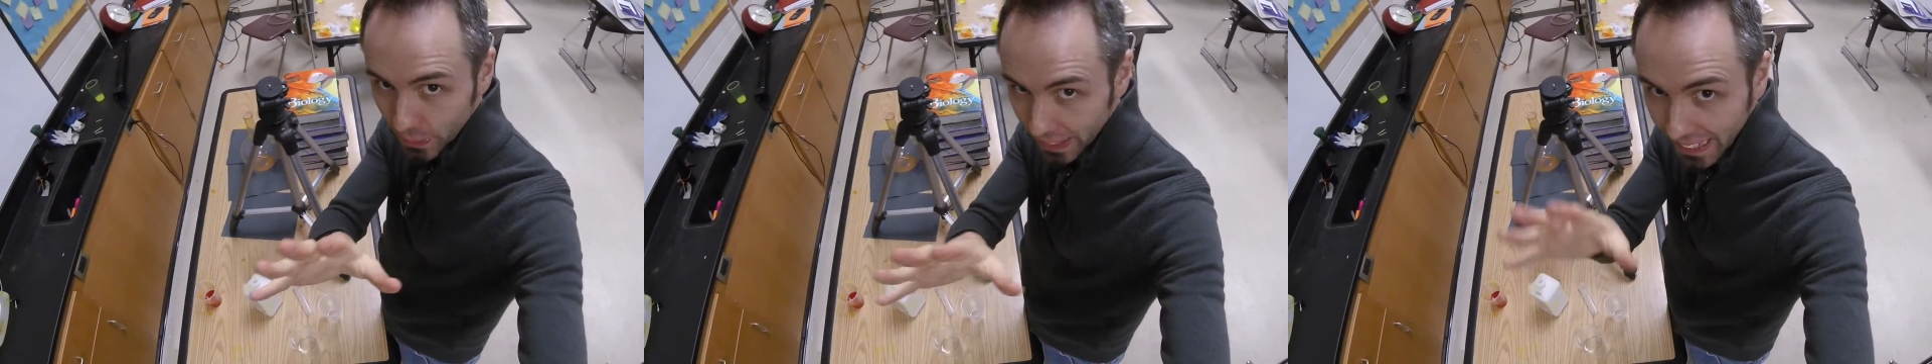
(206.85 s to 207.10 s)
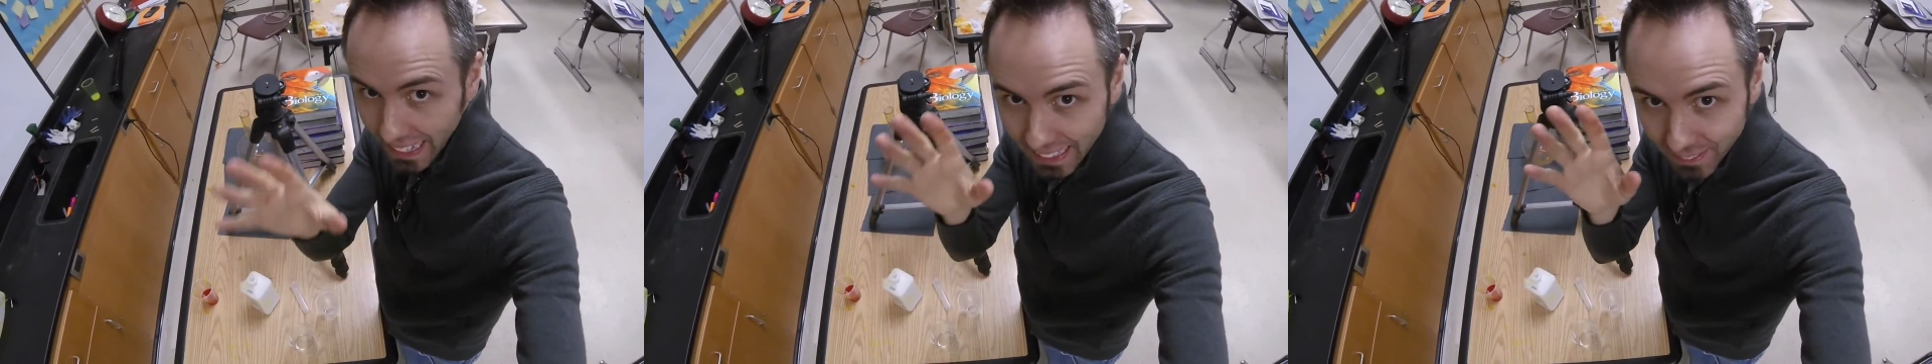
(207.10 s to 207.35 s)

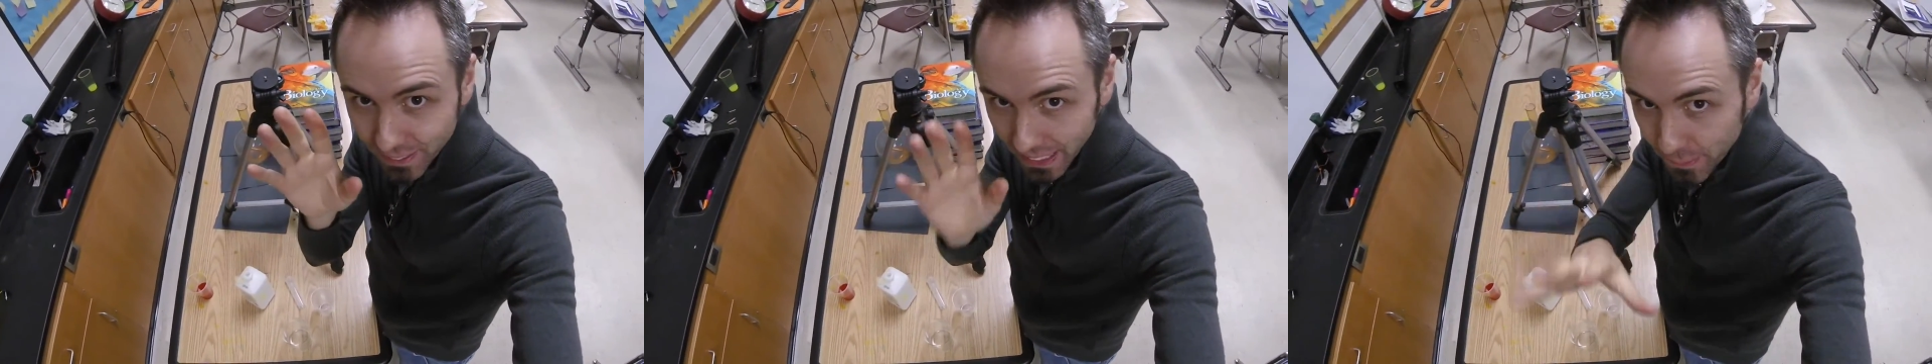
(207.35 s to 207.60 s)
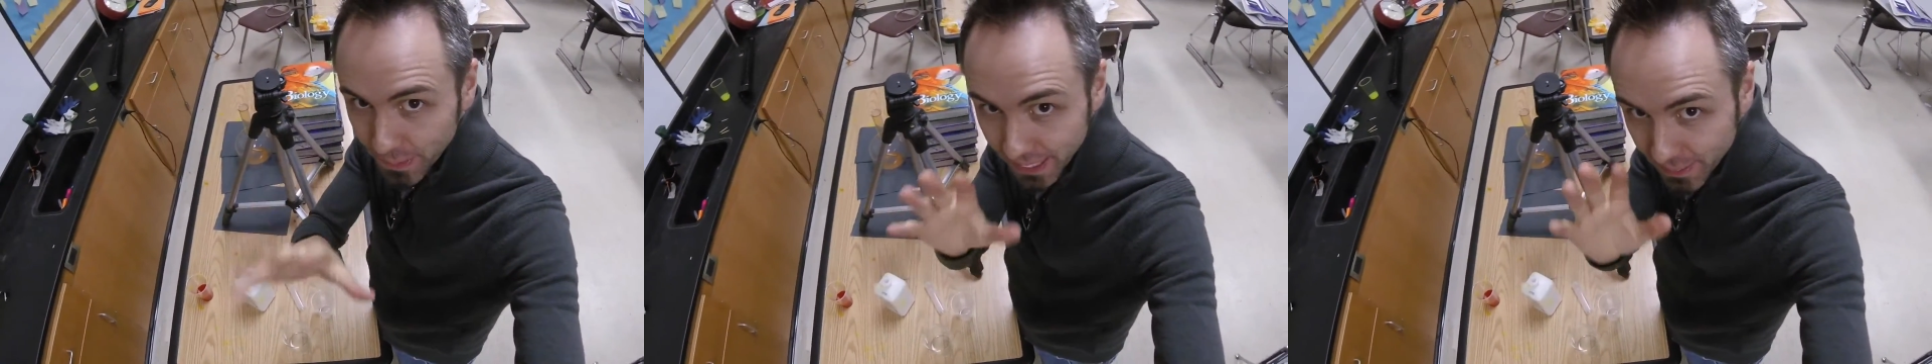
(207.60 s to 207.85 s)
I gotta,
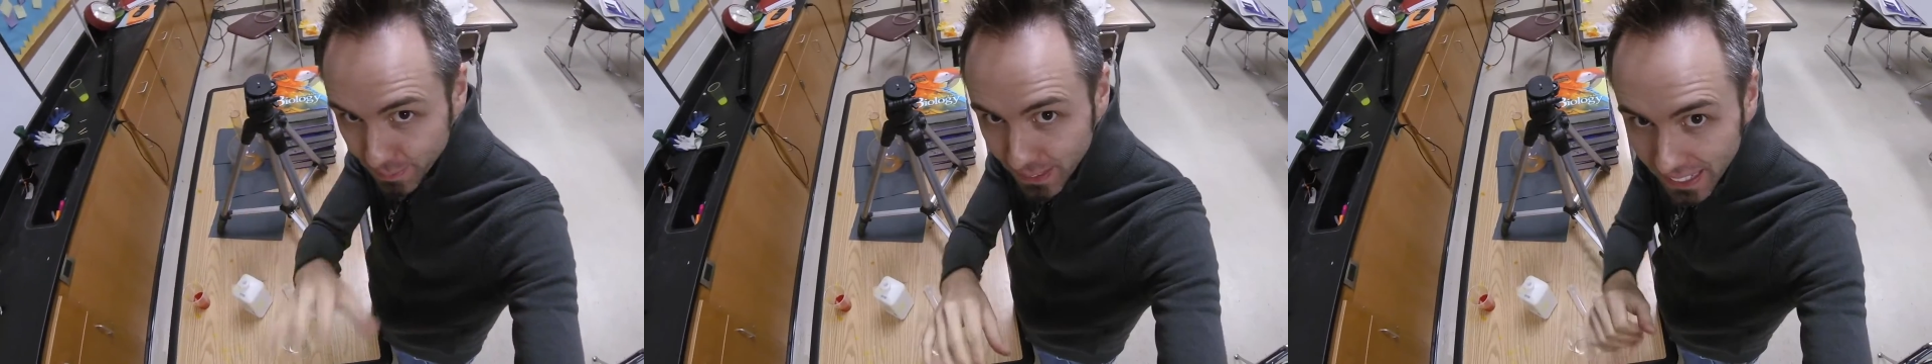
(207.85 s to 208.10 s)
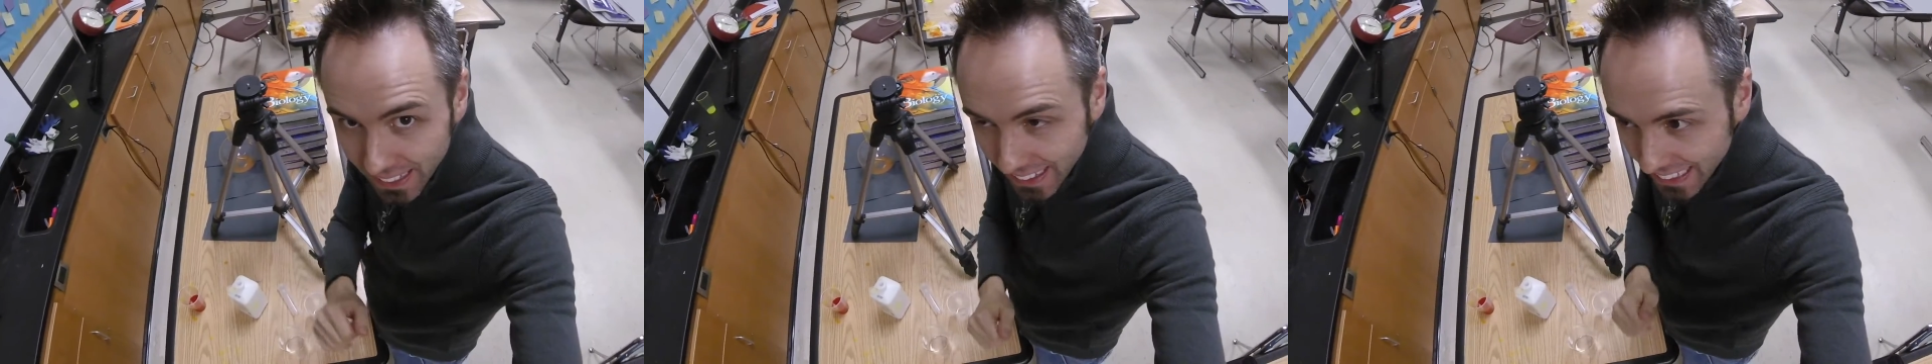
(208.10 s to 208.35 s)
I'm gonna
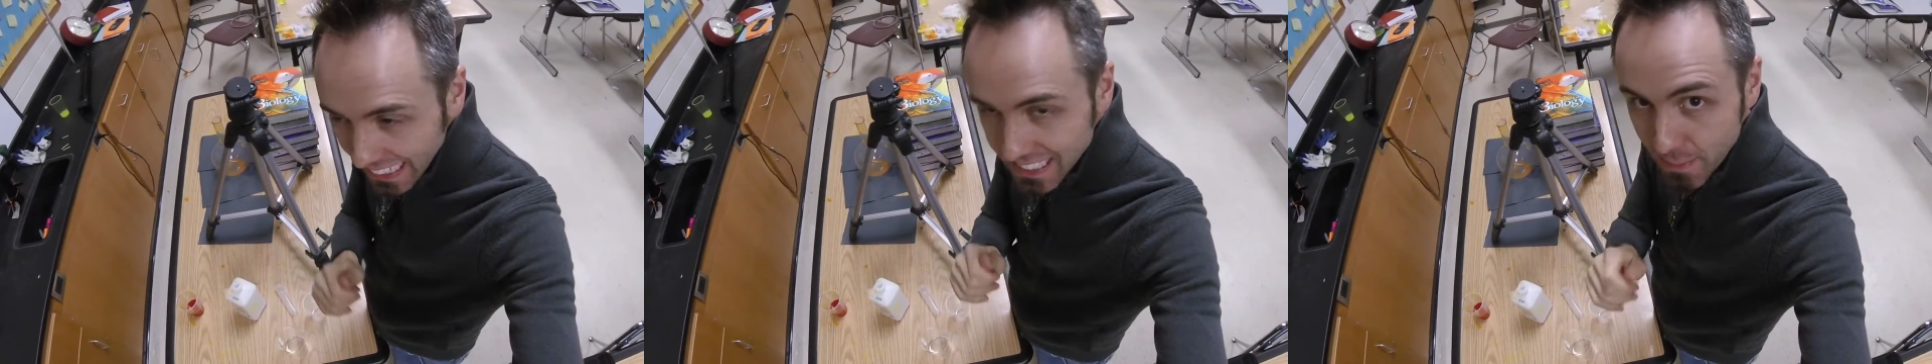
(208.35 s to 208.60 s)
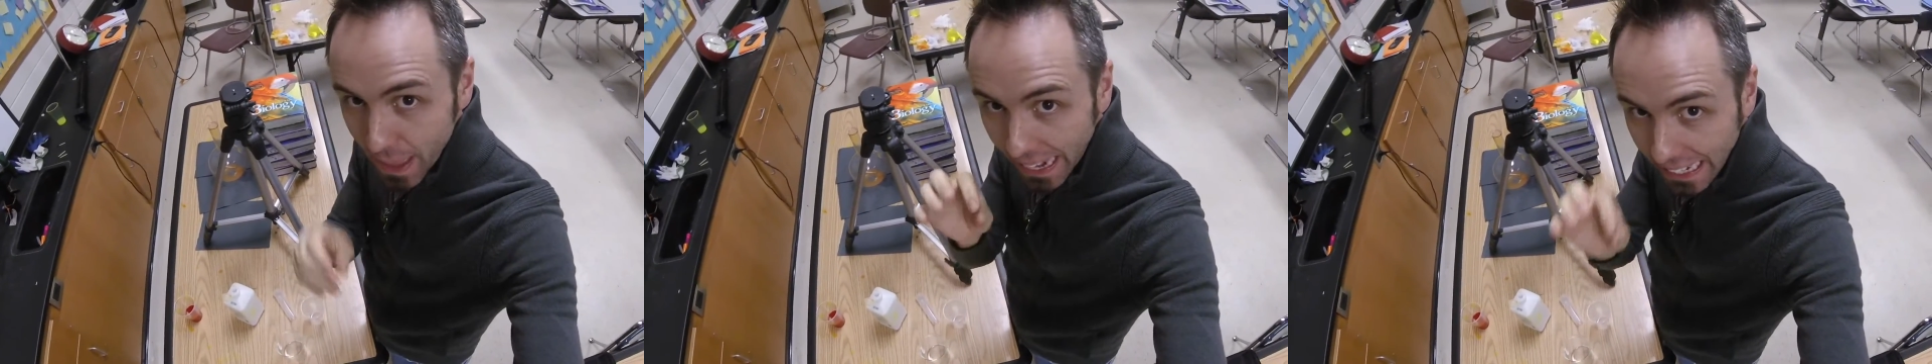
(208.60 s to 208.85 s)
got
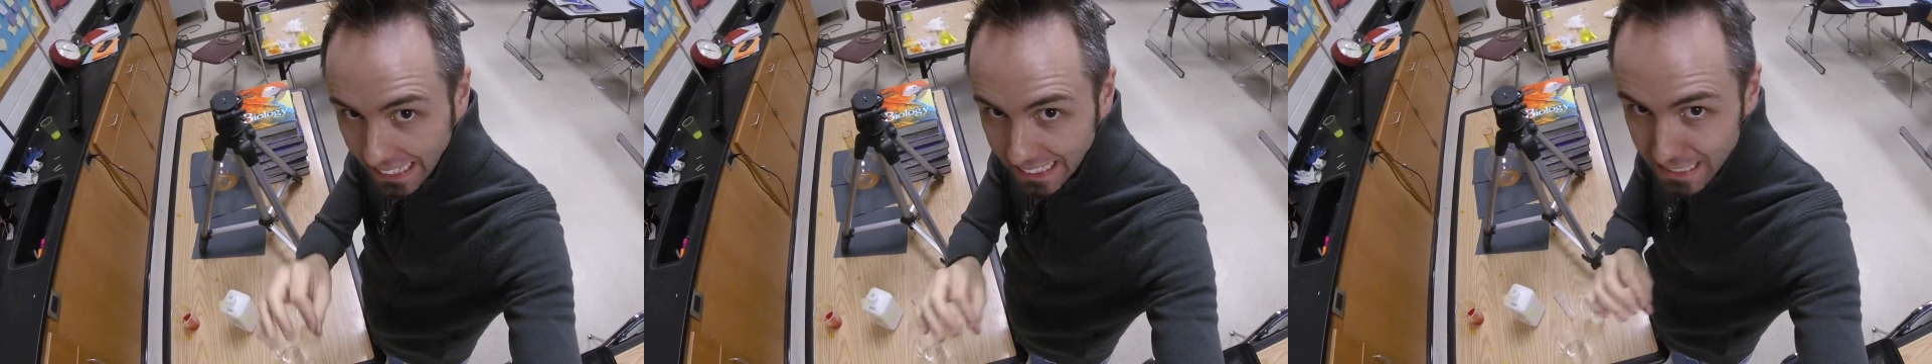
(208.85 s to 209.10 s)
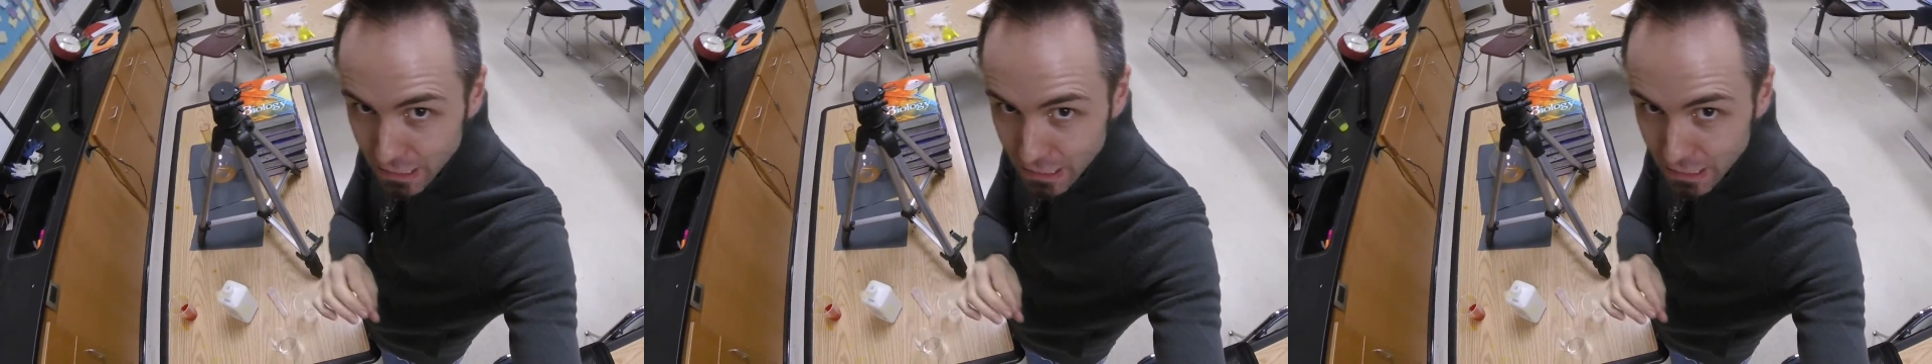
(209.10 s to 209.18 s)
some editing